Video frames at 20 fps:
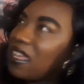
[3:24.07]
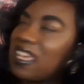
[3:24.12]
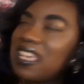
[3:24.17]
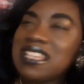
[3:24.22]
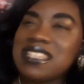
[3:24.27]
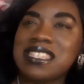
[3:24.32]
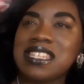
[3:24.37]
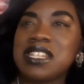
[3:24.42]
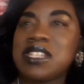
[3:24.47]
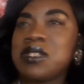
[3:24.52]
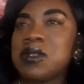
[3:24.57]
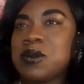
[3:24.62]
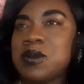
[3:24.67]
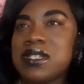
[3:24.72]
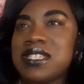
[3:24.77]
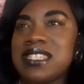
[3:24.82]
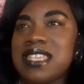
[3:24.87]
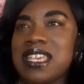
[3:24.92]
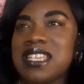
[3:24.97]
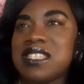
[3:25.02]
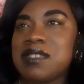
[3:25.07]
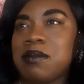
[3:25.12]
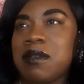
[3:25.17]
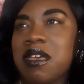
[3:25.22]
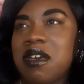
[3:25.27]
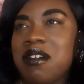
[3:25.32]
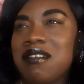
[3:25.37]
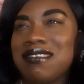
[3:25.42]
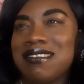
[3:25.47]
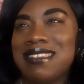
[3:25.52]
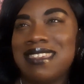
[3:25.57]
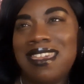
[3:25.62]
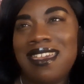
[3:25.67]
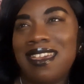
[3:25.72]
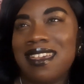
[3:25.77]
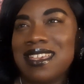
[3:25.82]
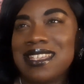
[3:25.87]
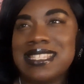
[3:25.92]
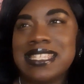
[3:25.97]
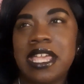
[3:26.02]
Is it a unisex smell? Yeah,
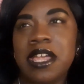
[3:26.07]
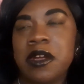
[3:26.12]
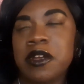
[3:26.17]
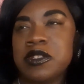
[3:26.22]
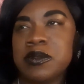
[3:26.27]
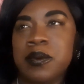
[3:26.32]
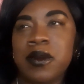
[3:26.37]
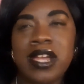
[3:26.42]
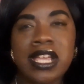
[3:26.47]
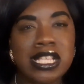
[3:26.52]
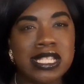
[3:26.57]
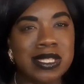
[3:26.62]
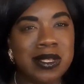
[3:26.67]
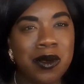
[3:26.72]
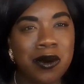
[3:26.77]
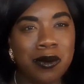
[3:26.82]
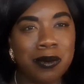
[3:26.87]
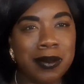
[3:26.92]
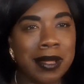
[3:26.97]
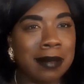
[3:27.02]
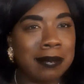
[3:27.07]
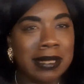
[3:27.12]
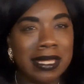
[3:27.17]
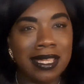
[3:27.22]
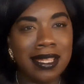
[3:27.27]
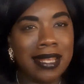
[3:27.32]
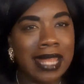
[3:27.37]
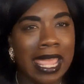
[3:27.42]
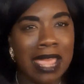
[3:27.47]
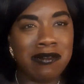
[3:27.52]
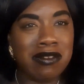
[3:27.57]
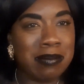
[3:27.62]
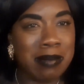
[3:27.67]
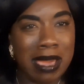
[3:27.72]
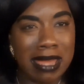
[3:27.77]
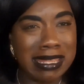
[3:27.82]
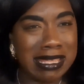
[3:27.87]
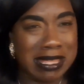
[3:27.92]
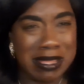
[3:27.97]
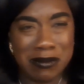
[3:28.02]
it's hairspray and soap. I mean,
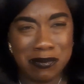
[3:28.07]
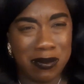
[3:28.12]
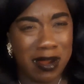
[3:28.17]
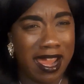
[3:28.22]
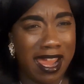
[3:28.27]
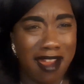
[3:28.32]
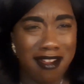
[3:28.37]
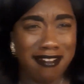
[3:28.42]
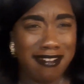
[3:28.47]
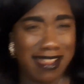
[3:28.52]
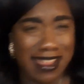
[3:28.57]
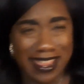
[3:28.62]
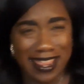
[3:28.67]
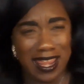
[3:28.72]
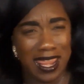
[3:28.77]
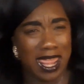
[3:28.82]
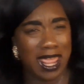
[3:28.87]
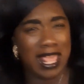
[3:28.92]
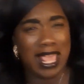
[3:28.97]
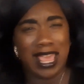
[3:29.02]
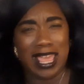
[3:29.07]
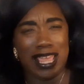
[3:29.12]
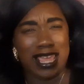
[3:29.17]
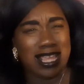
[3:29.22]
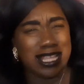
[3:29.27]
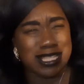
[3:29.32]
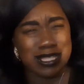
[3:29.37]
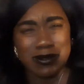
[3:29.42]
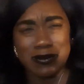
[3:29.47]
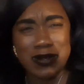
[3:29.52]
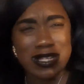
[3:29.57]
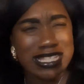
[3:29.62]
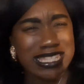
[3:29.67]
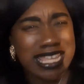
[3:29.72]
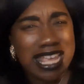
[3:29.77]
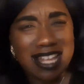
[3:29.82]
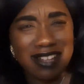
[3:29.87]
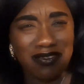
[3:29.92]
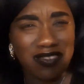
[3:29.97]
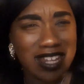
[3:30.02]
everybody can wear it
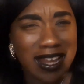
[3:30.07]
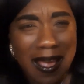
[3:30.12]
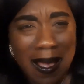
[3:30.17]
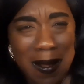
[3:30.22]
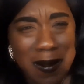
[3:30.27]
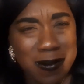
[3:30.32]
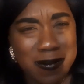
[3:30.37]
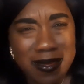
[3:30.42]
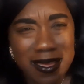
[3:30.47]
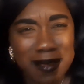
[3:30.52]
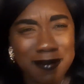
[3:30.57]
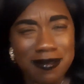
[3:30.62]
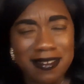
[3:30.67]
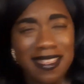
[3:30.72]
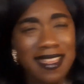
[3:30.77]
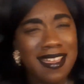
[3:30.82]
size fit all, baby.